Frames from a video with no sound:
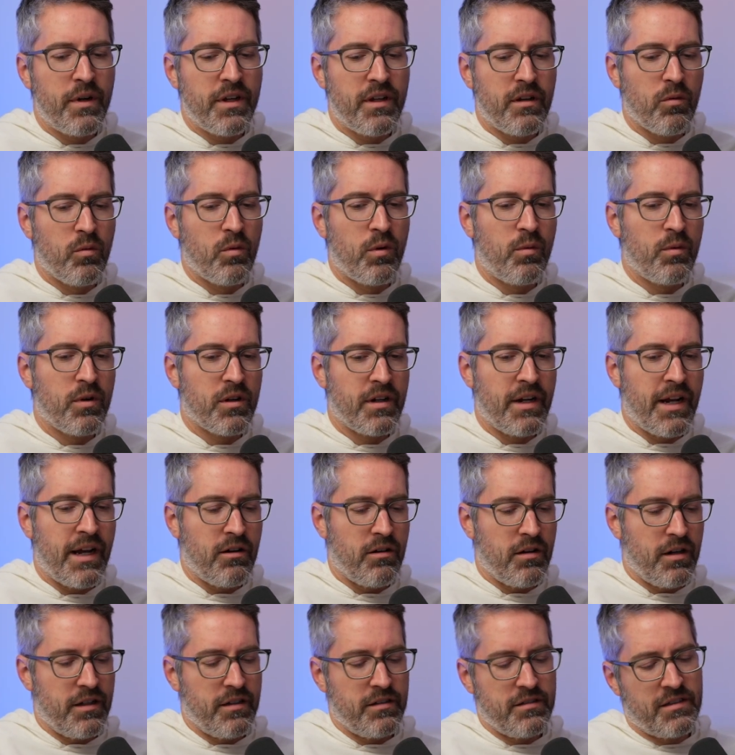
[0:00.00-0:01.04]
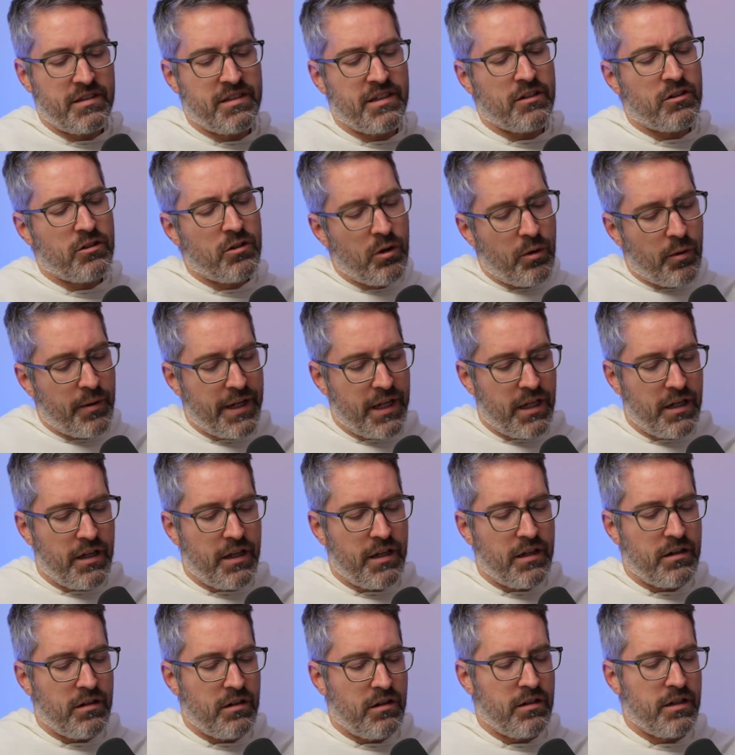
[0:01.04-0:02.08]
we're now zeroing
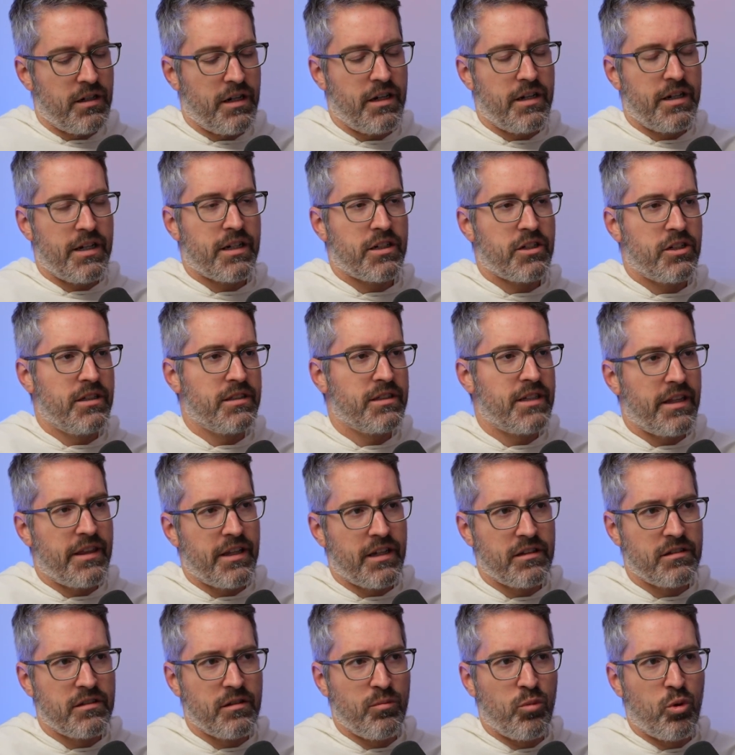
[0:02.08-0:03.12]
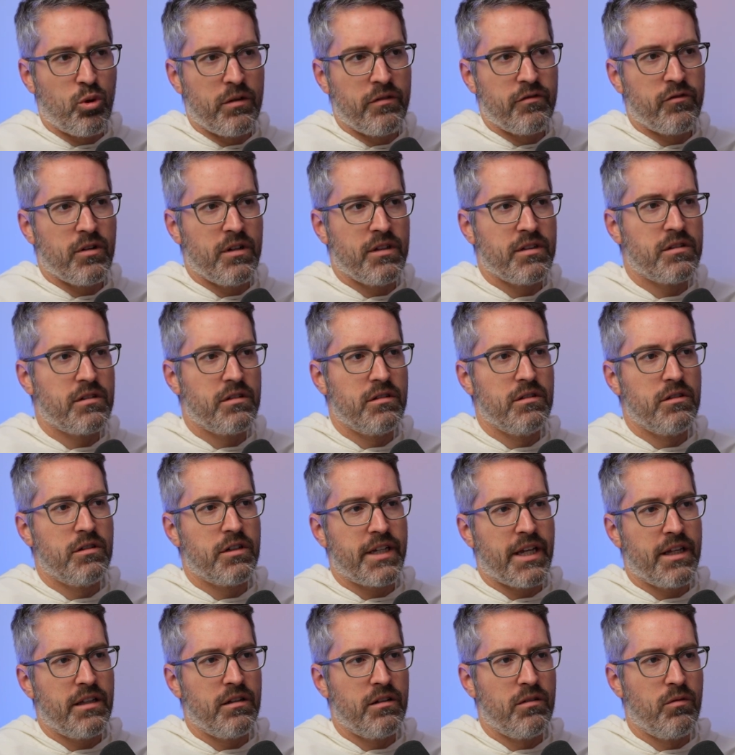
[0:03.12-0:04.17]
in on addictions, I think it's important for us to look
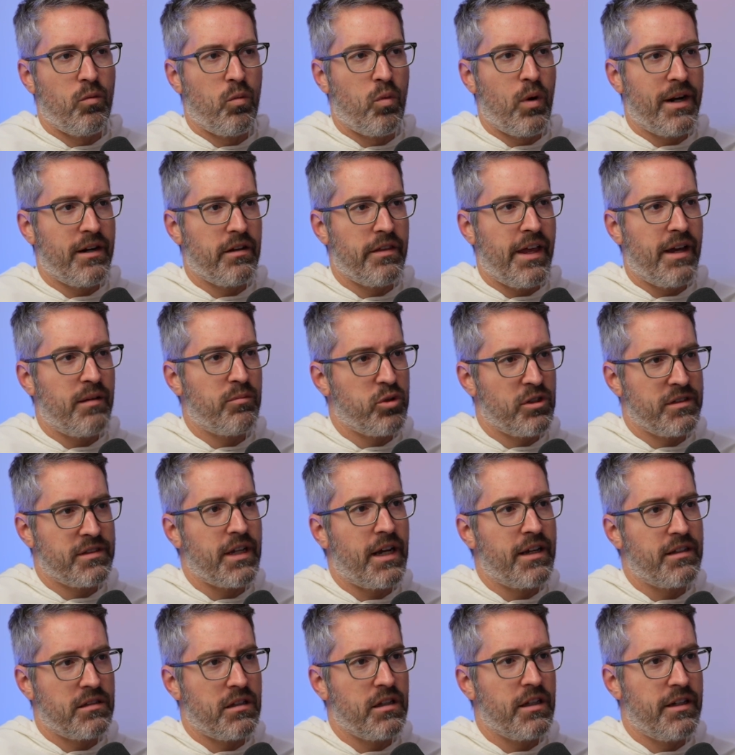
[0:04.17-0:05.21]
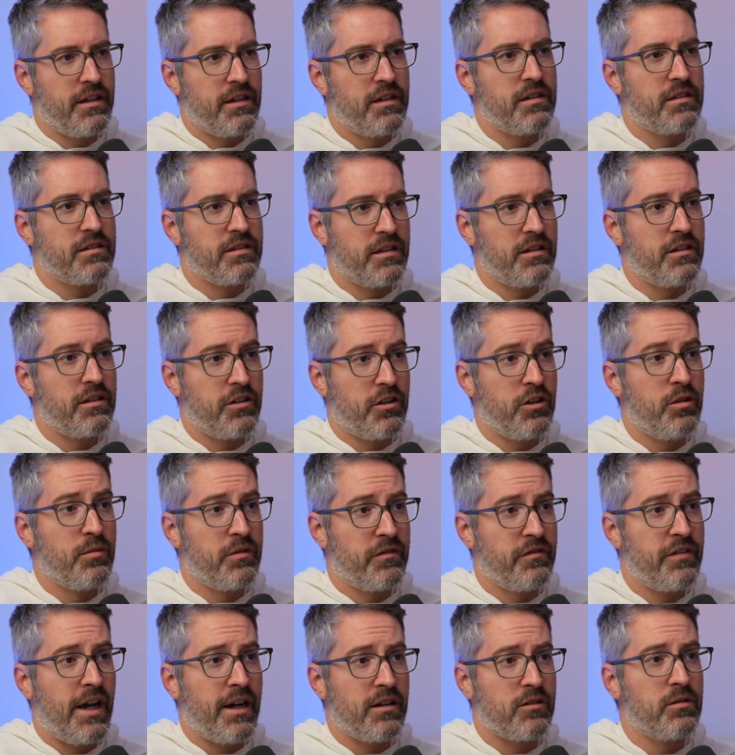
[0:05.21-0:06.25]
at where that precisely is in the human
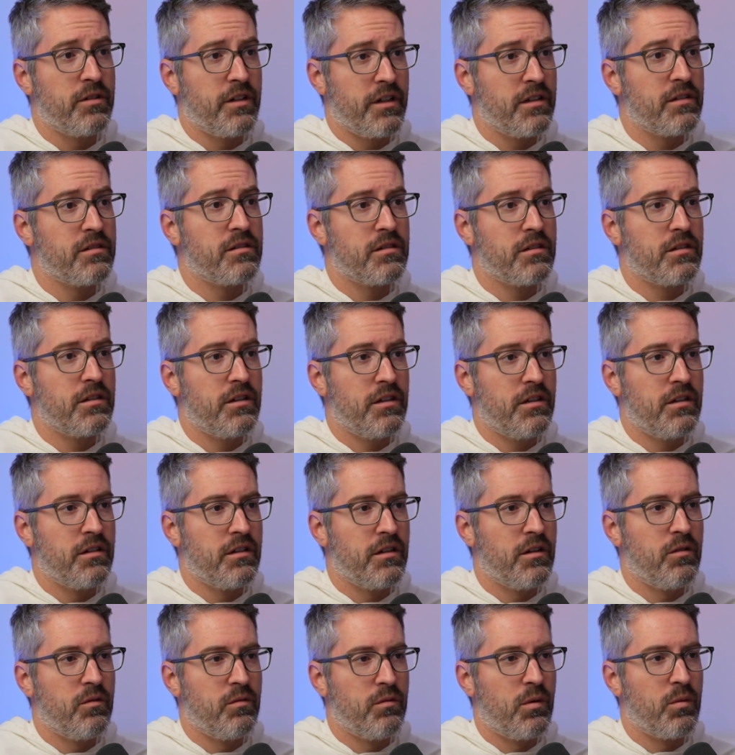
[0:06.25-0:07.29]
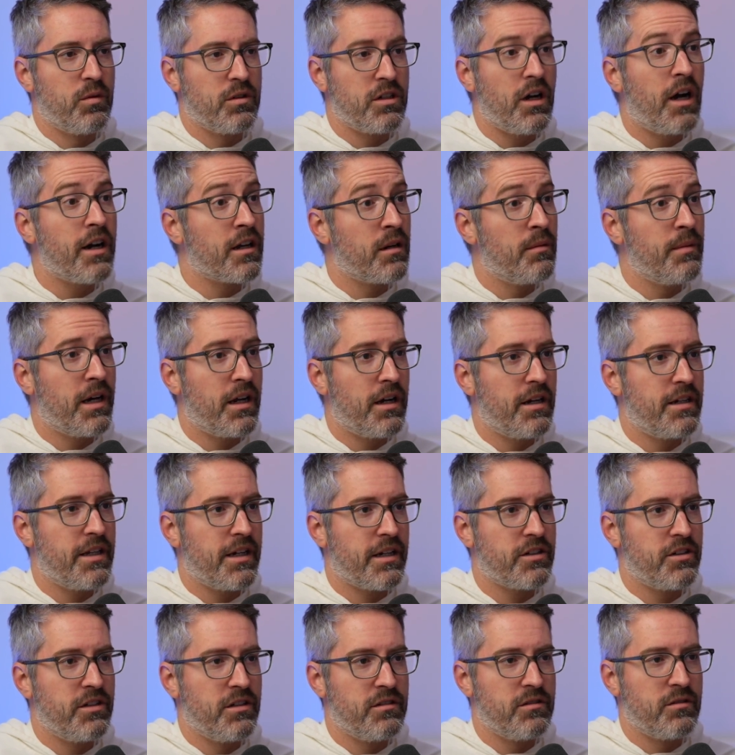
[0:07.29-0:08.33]
faculties. When we're talking about
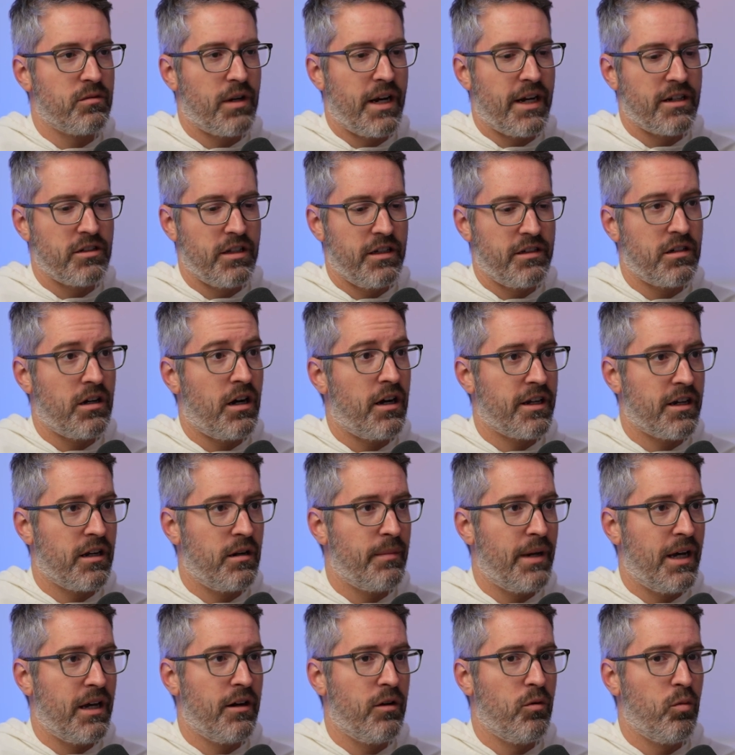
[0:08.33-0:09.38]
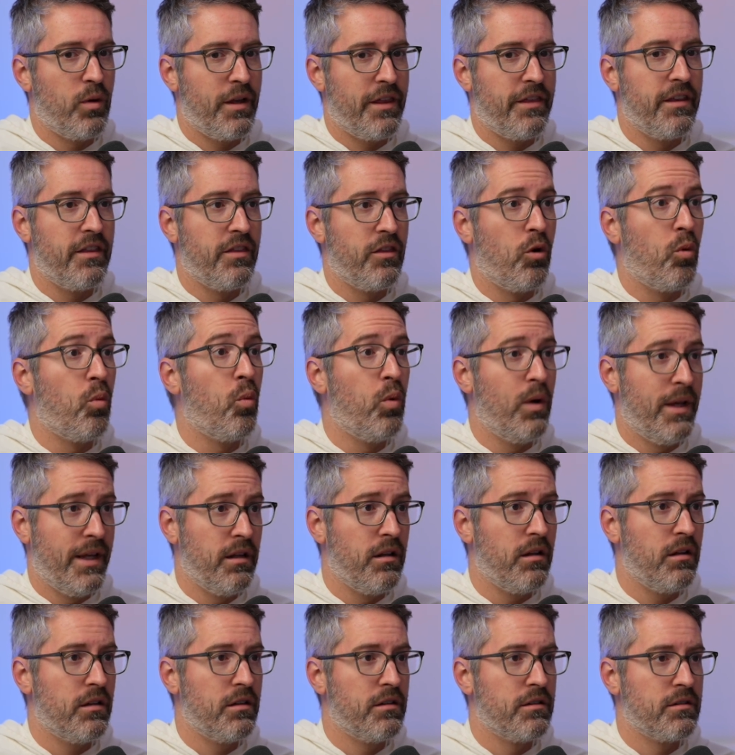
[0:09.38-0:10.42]
addictions, we're actually talking about it within the
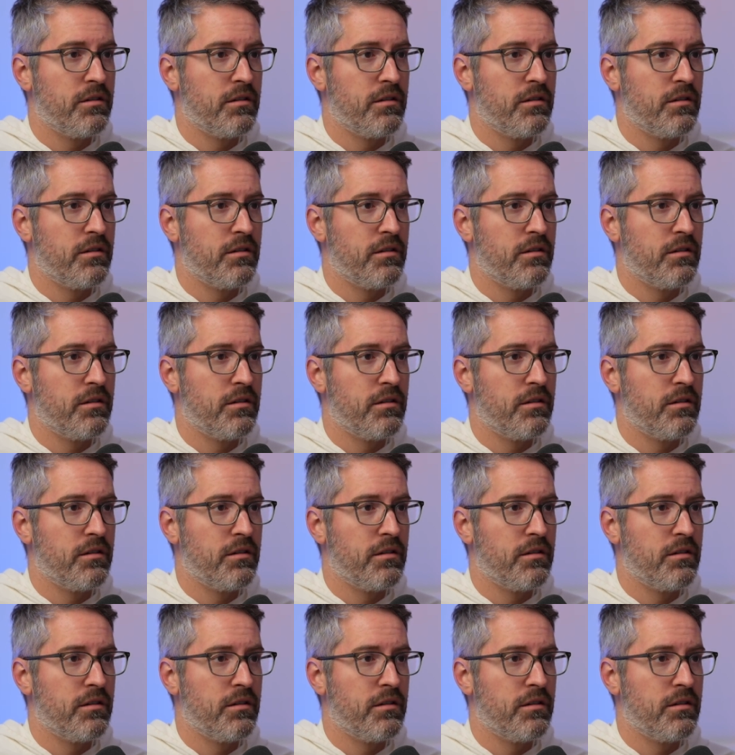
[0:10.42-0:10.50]
will.